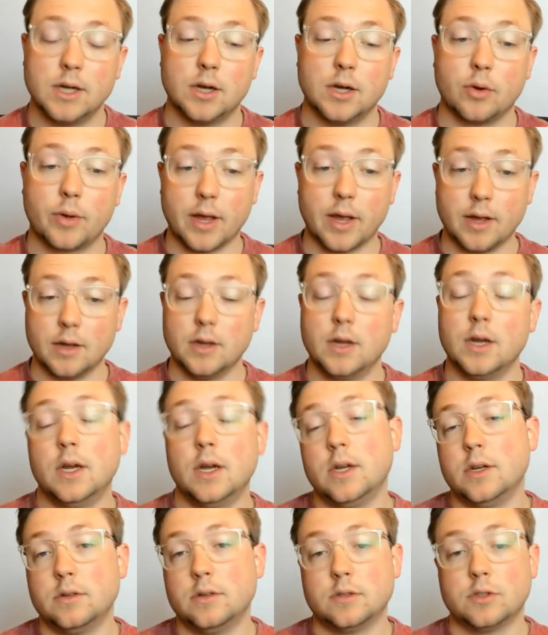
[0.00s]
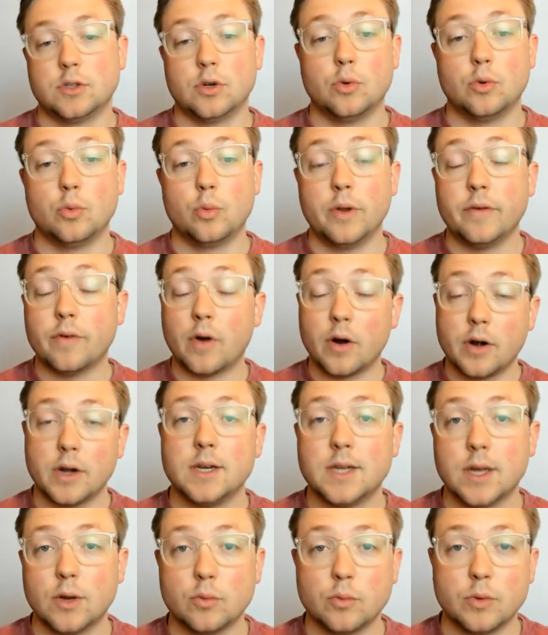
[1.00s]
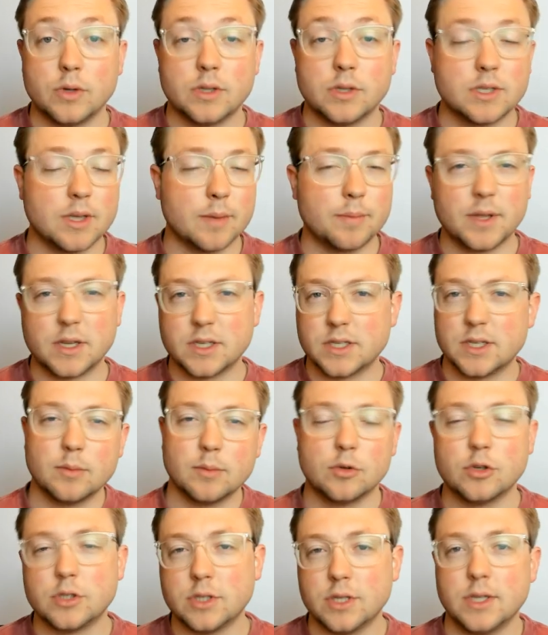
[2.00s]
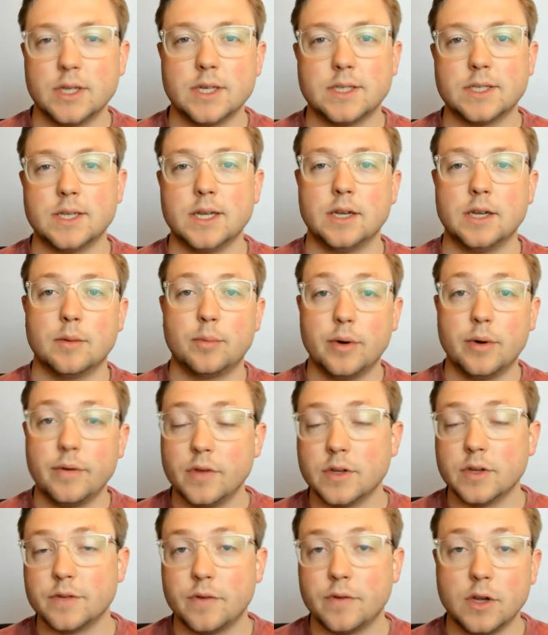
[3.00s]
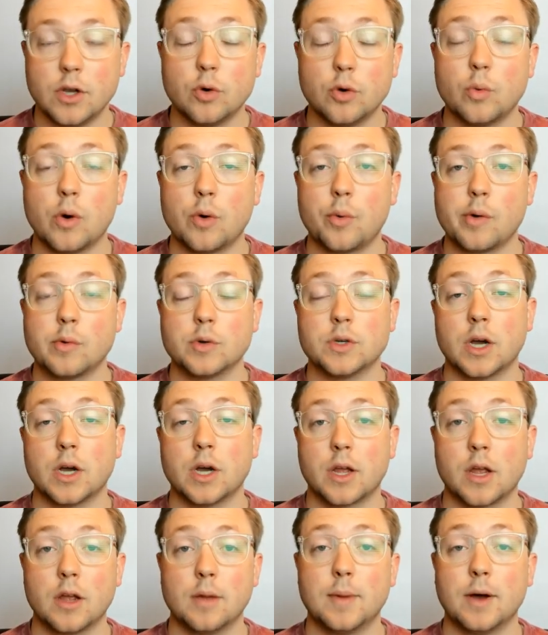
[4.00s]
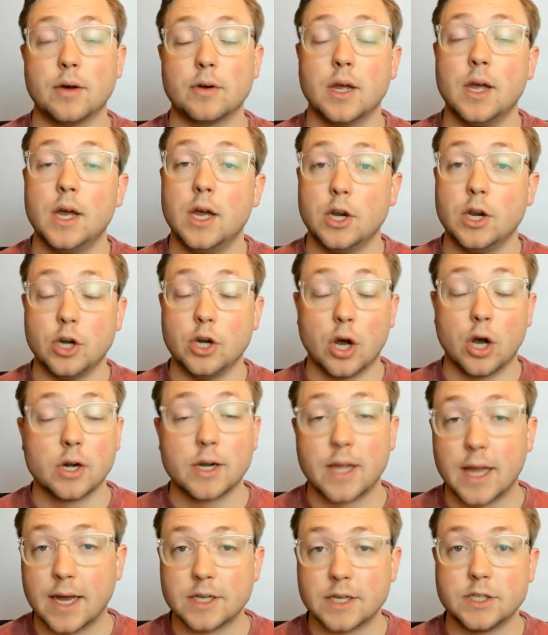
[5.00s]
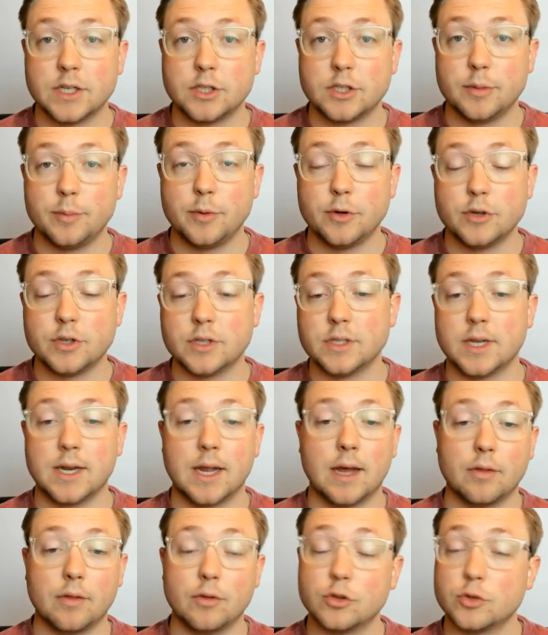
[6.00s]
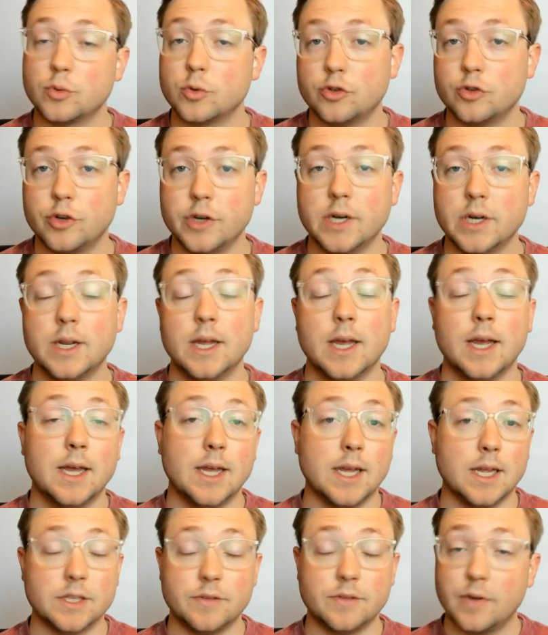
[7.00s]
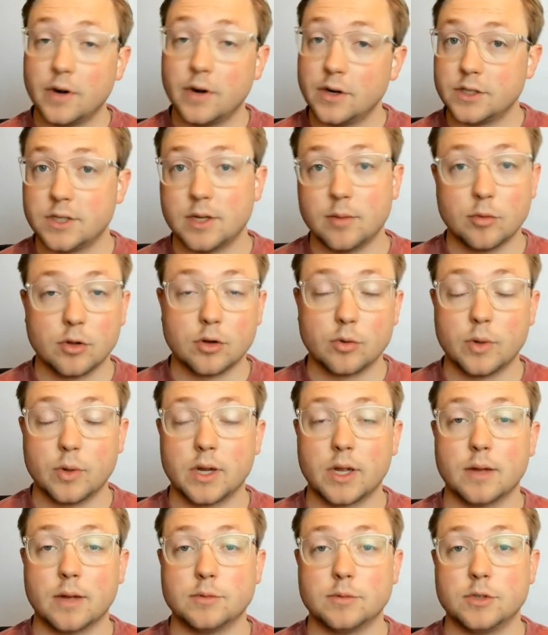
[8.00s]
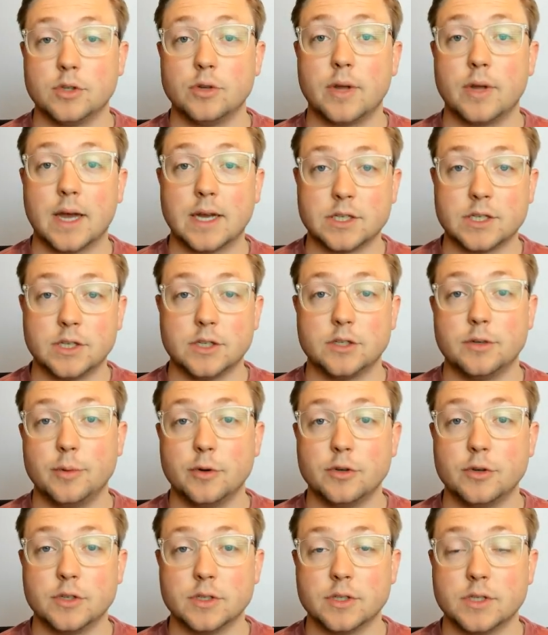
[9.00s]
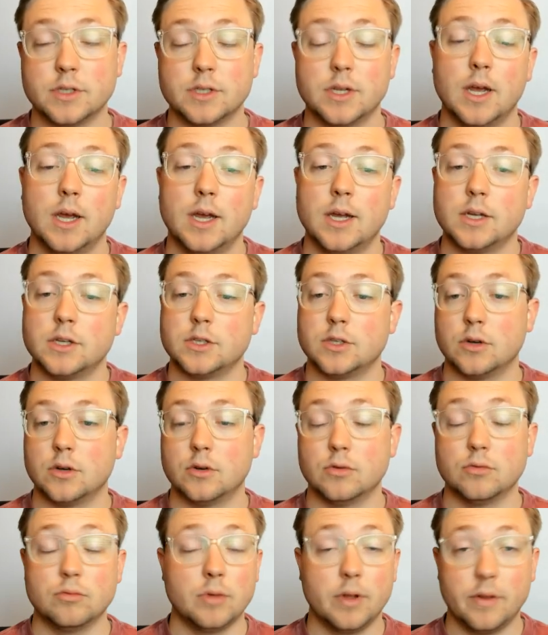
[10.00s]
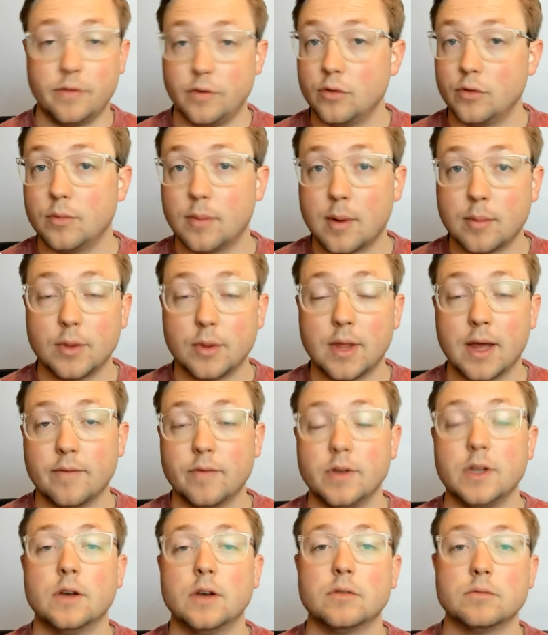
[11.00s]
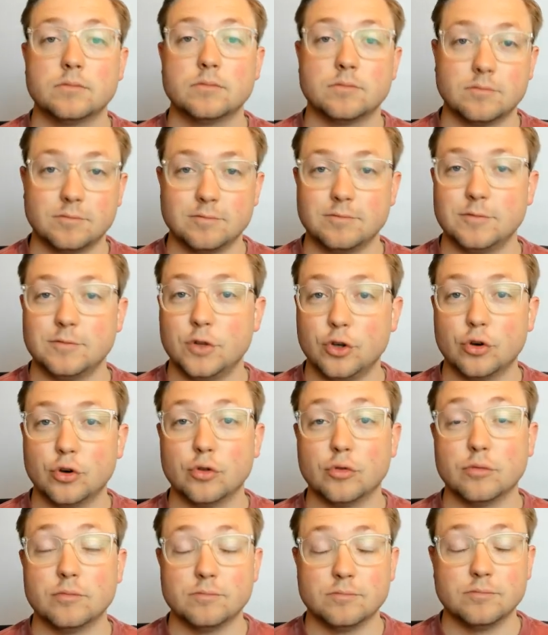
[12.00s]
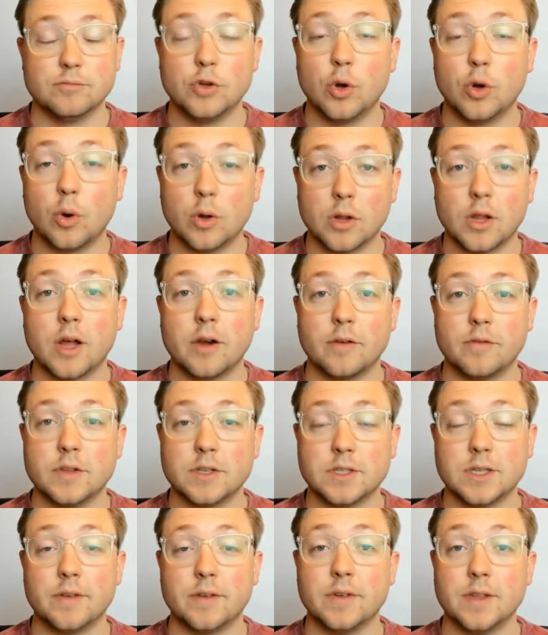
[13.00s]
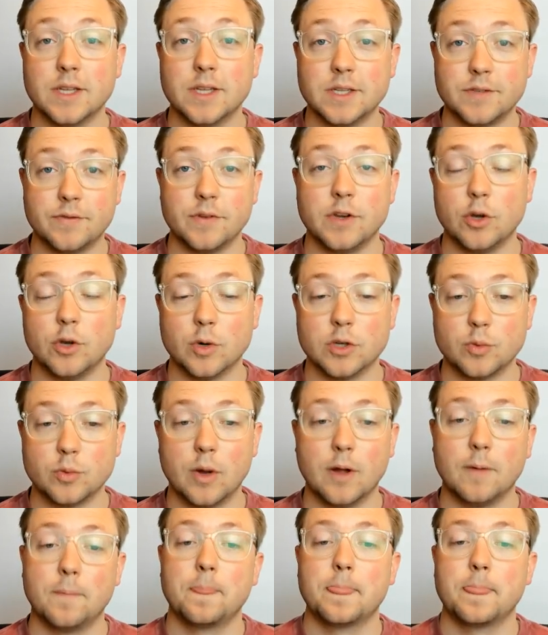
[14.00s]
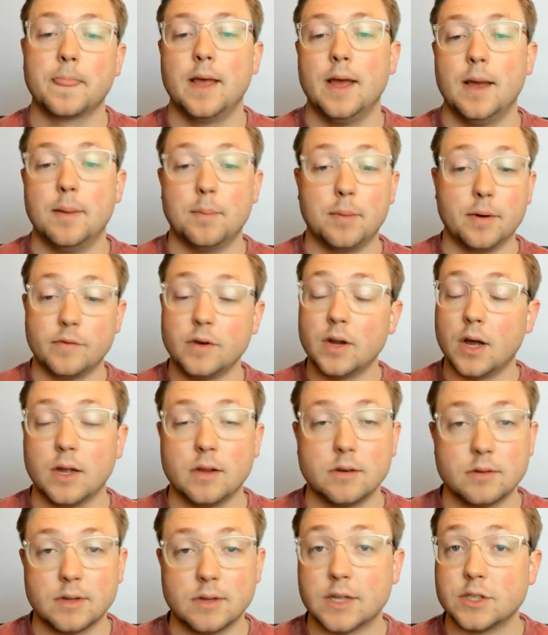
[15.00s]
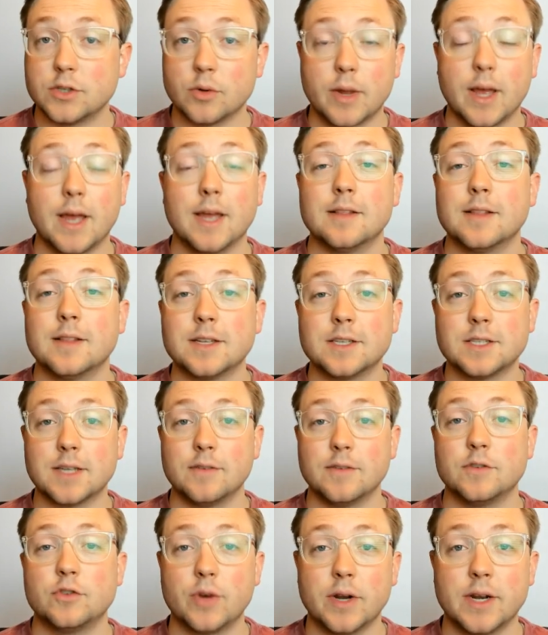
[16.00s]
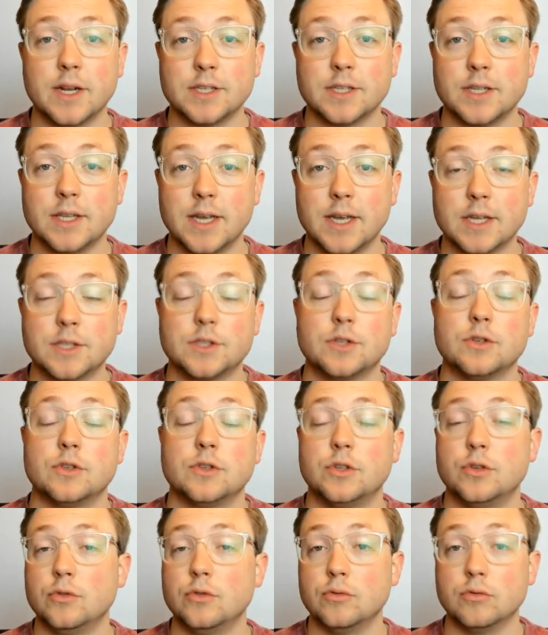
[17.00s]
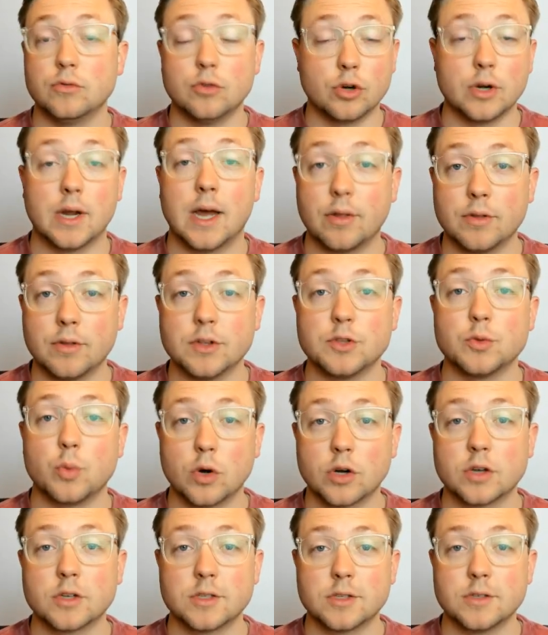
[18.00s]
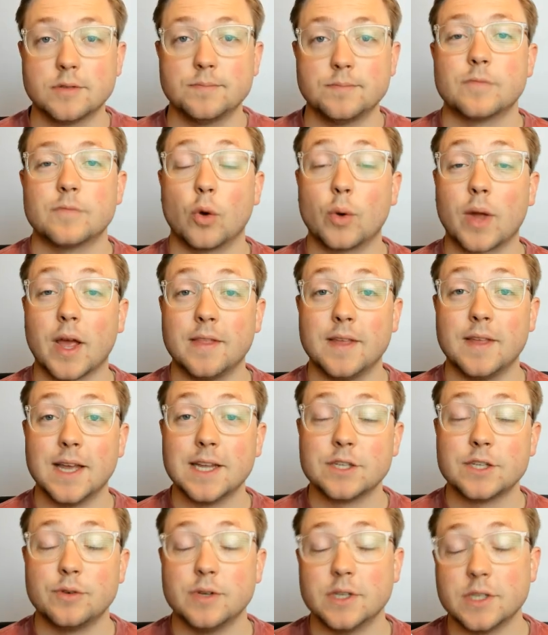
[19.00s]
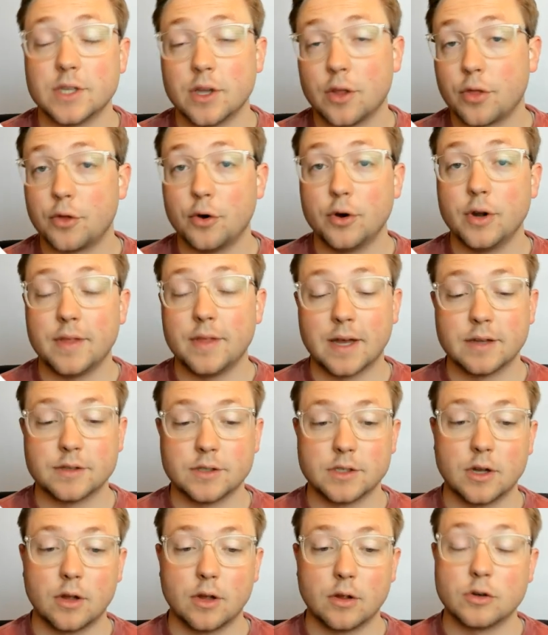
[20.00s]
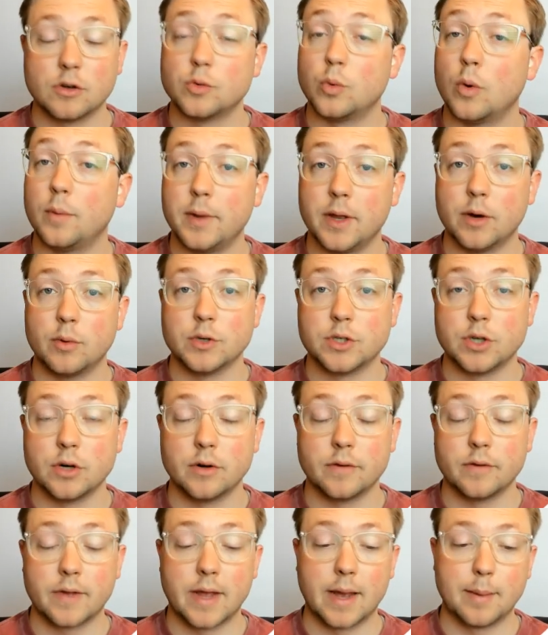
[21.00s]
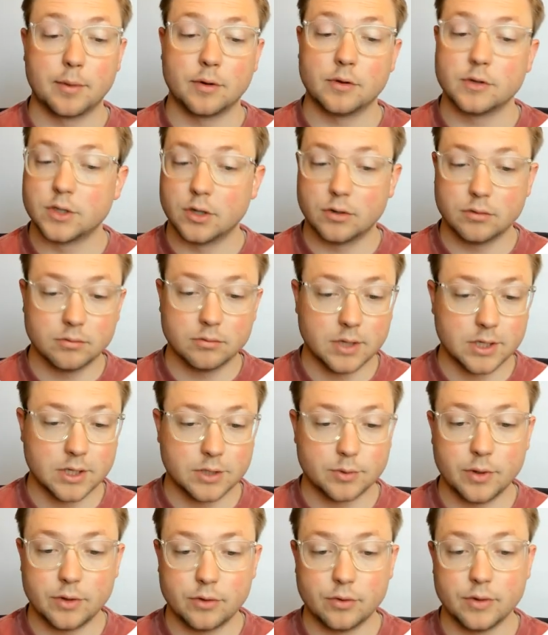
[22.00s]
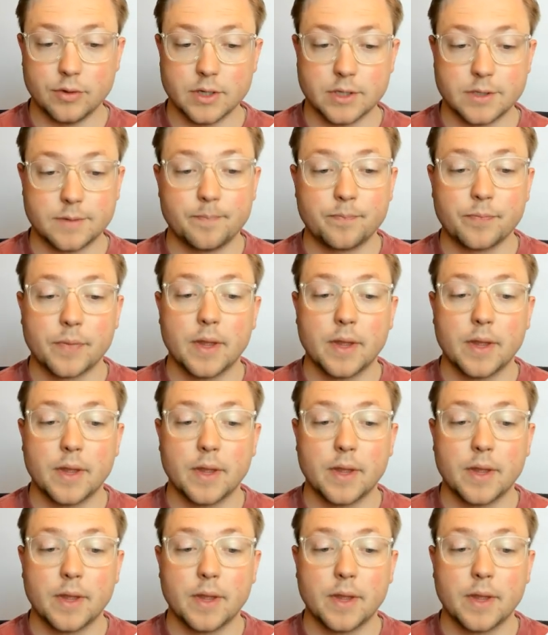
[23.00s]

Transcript: Okay, so we've already dealt with something similar to this in a previous video where we were talking about non-cash distributions and how those were treated. It's very similar when it comes to cash distributions. So if you remember that video, you'll know a lot of the stuff in this video as well. But if not, that's okay. Let's dive straight into the answer to learn how this works. Okay, the answer is $30,000 will be a return of capital. So let's read through this.